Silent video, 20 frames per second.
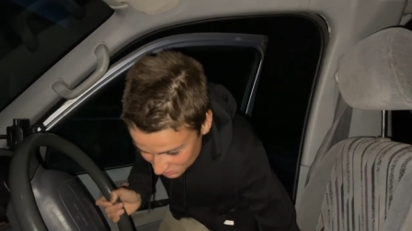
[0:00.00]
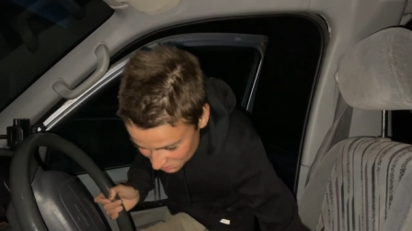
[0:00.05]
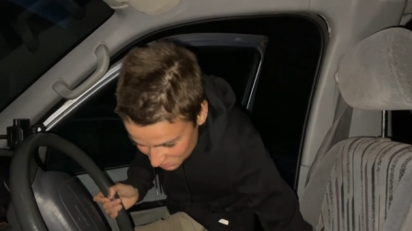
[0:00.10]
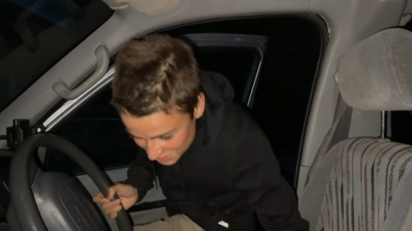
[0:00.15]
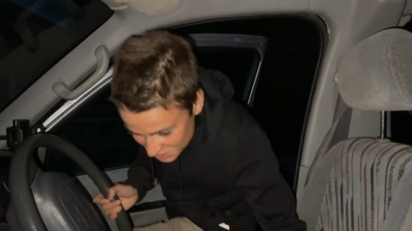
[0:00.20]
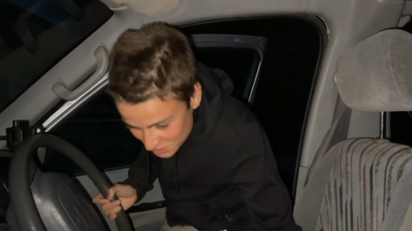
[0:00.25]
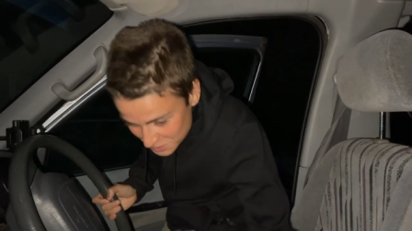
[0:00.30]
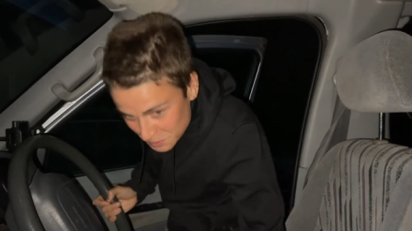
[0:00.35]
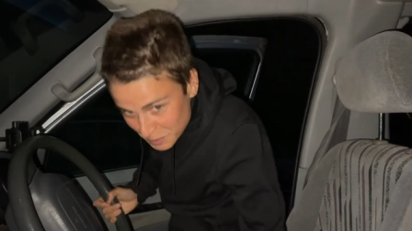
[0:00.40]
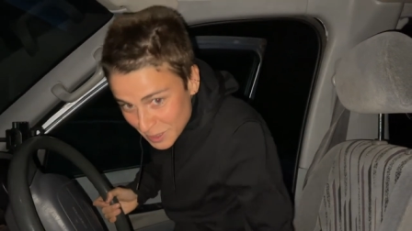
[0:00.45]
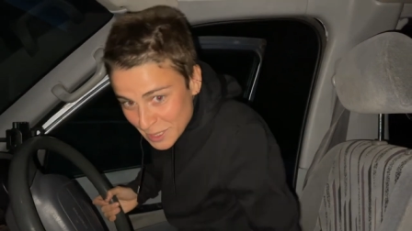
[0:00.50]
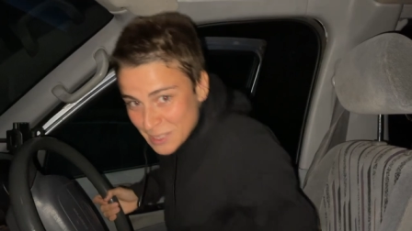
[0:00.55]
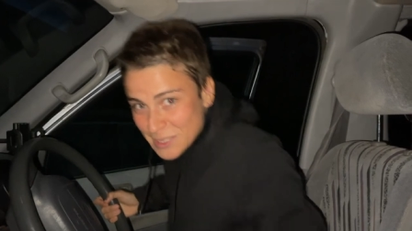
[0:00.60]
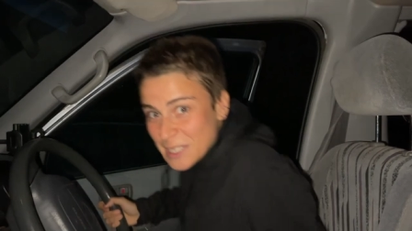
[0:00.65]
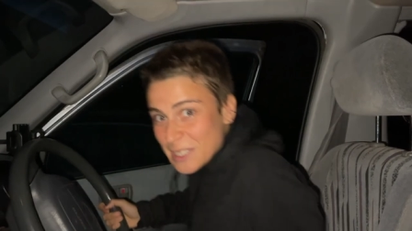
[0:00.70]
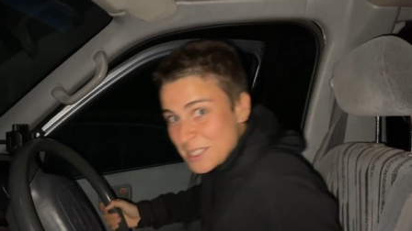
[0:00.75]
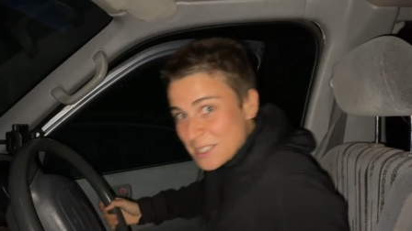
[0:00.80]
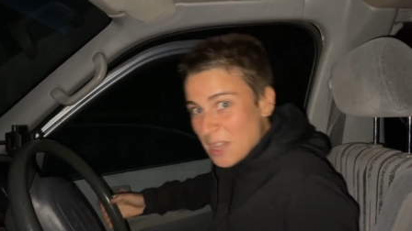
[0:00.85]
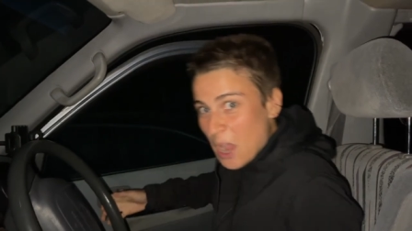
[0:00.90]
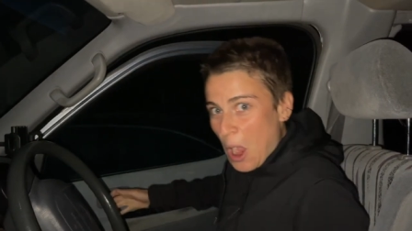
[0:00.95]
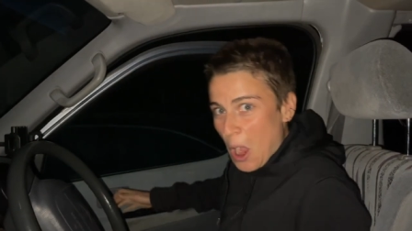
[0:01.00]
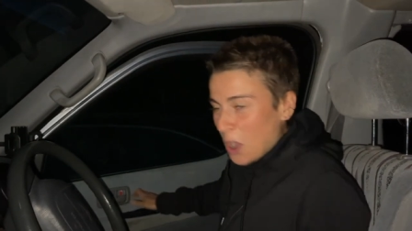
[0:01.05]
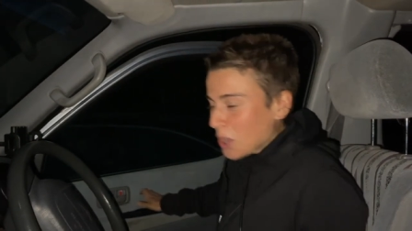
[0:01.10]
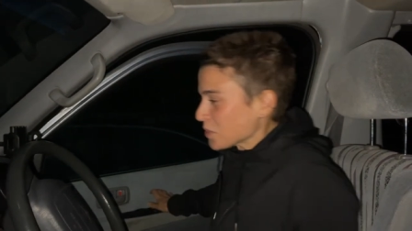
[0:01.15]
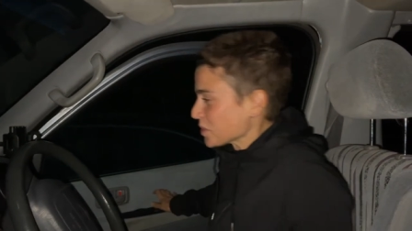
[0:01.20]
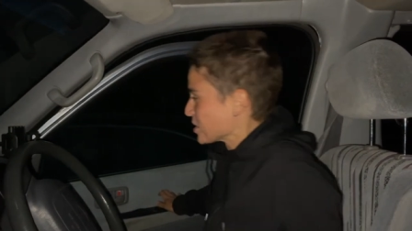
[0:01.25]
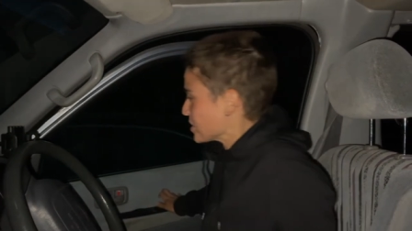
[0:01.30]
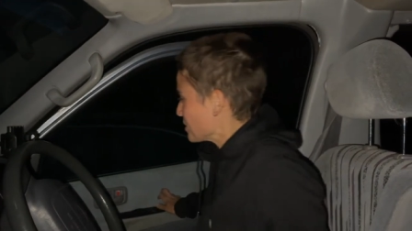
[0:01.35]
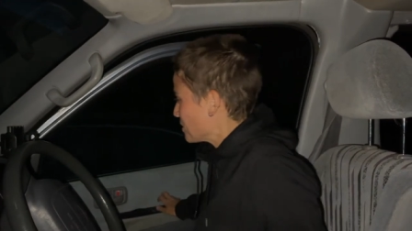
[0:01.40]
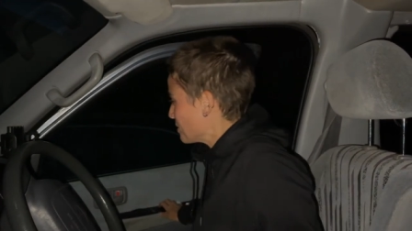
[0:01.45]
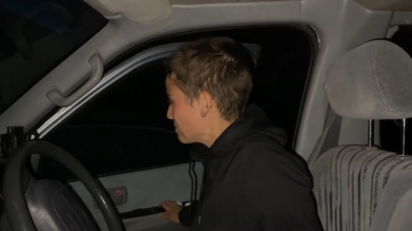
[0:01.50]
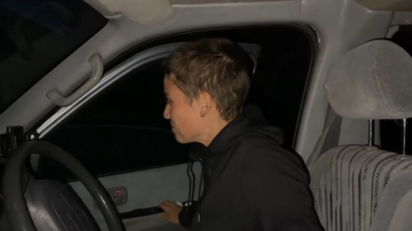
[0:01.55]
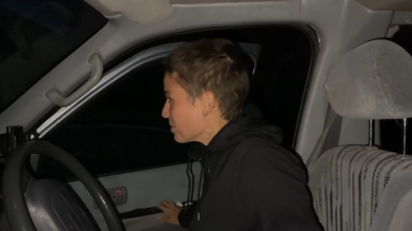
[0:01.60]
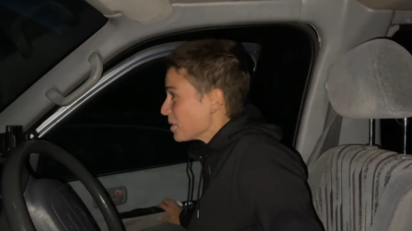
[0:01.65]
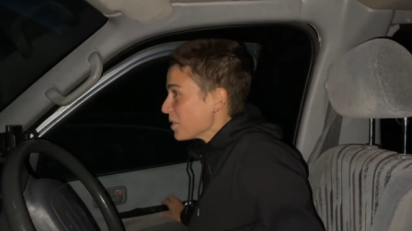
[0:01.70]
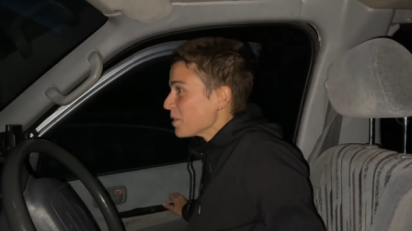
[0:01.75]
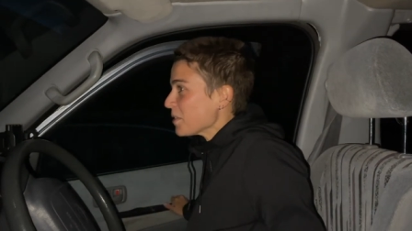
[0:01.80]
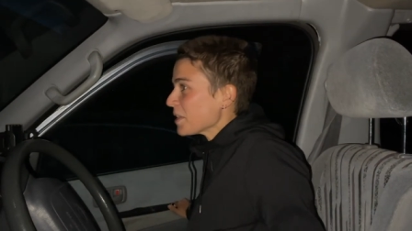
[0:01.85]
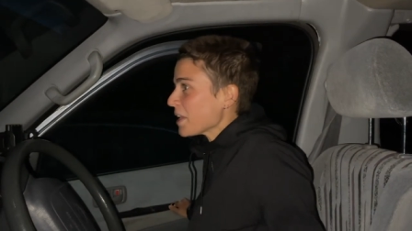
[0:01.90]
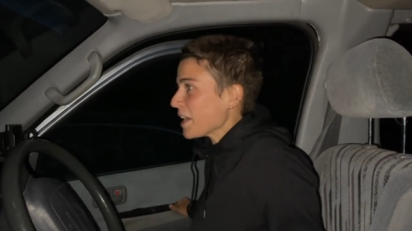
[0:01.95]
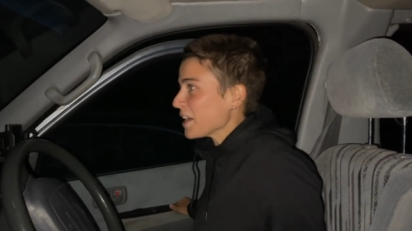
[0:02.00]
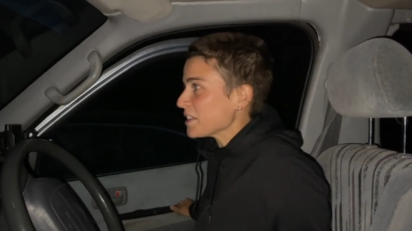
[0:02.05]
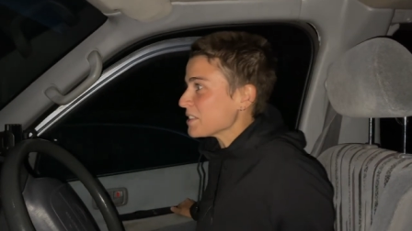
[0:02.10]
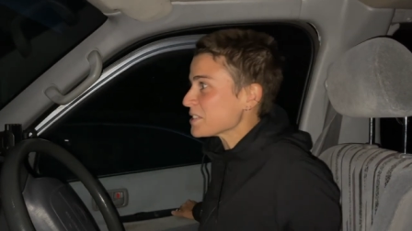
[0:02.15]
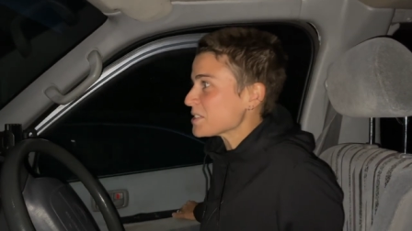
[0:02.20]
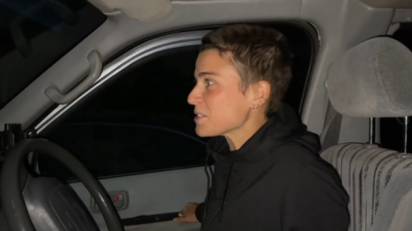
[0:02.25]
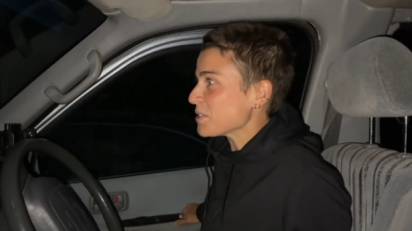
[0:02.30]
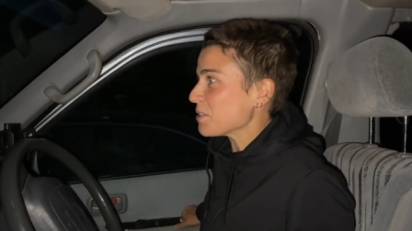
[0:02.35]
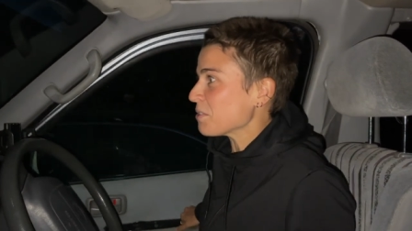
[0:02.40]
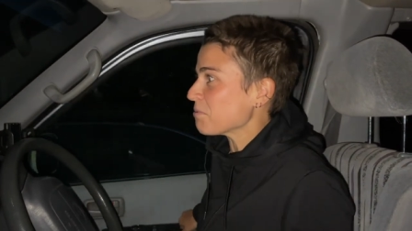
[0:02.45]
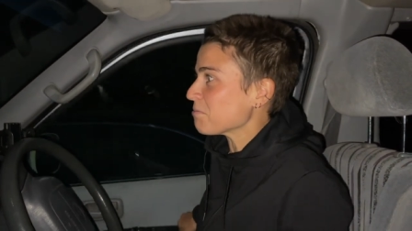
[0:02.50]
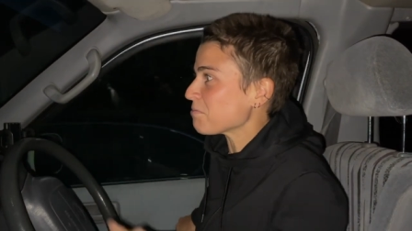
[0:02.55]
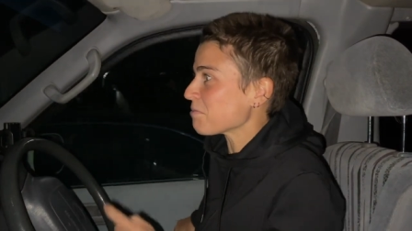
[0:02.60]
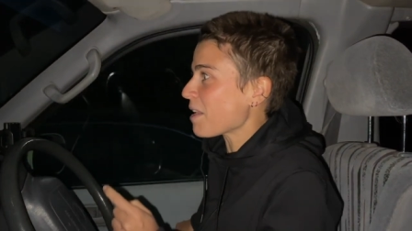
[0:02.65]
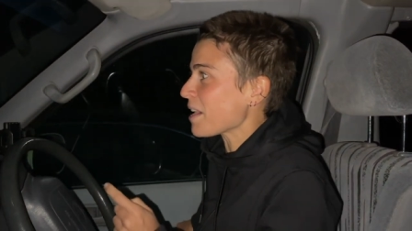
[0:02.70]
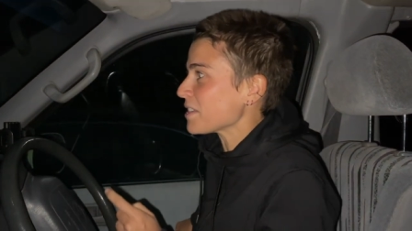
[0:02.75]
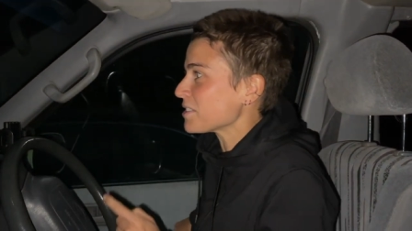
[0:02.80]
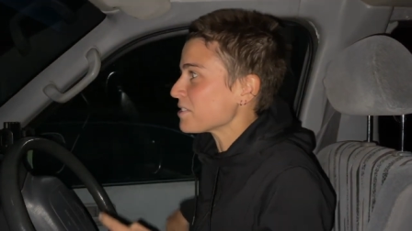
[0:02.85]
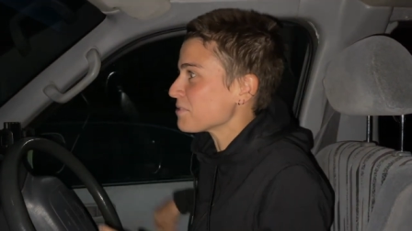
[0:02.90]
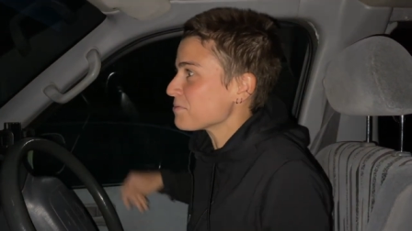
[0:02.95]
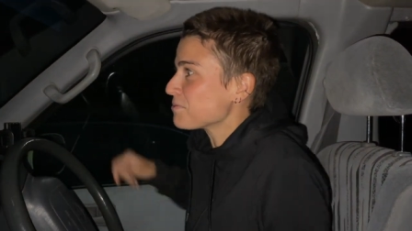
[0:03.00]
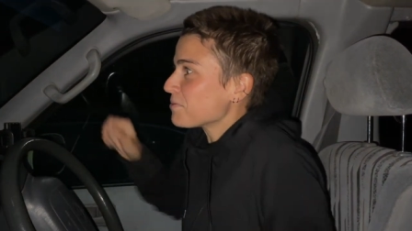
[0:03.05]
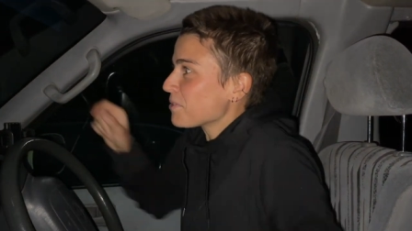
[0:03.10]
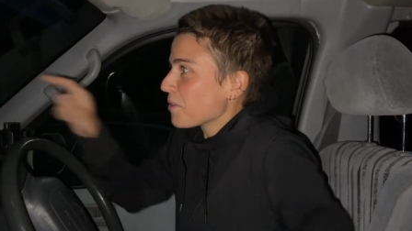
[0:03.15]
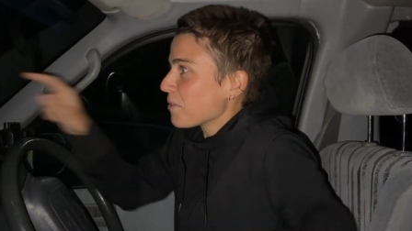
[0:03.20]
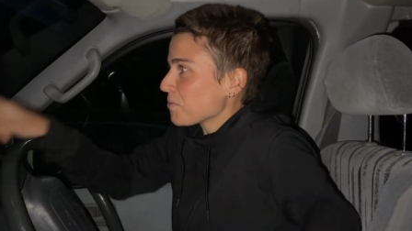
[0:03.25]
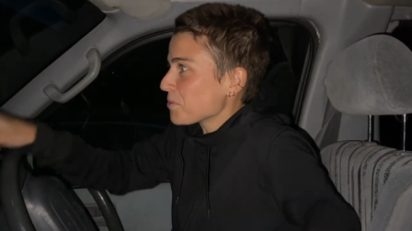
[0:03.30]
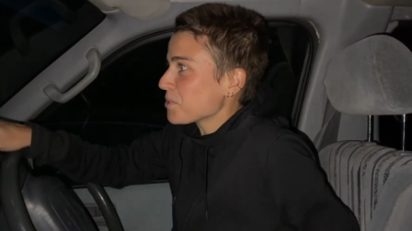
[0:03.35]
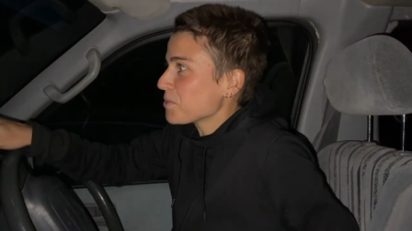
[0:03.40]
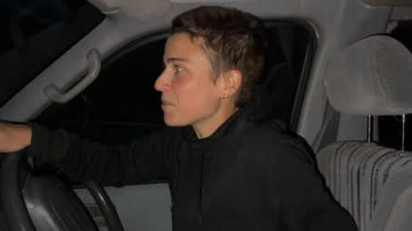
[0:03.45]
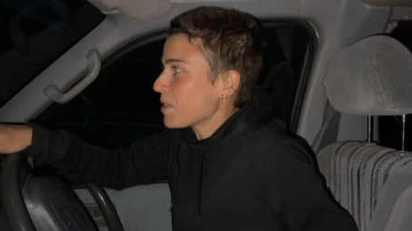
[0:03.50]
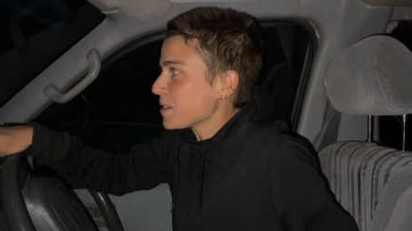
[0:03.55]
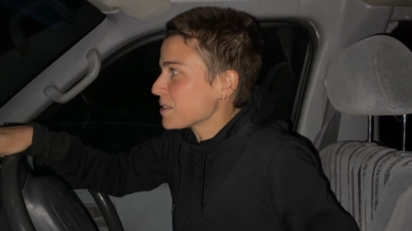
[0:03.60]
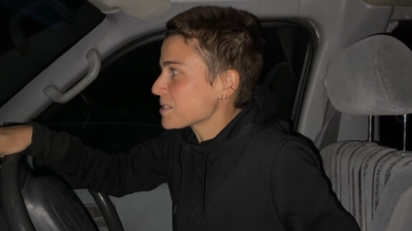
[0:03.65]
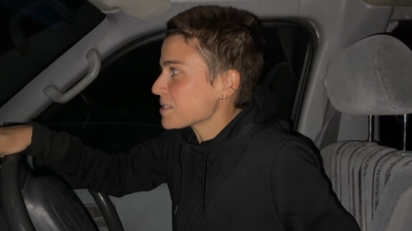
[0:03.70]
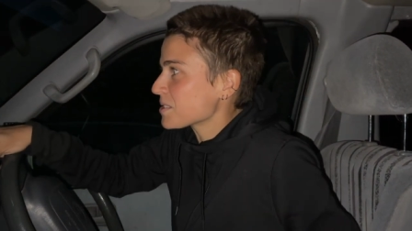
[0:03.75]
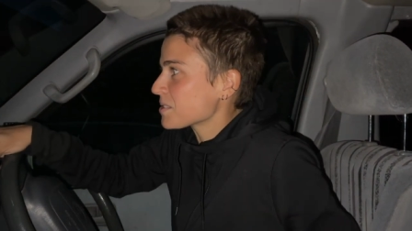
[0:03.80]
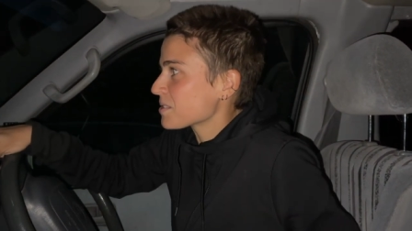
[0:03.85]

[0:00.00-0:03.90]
This place is awesome. Okay, so right in front of us,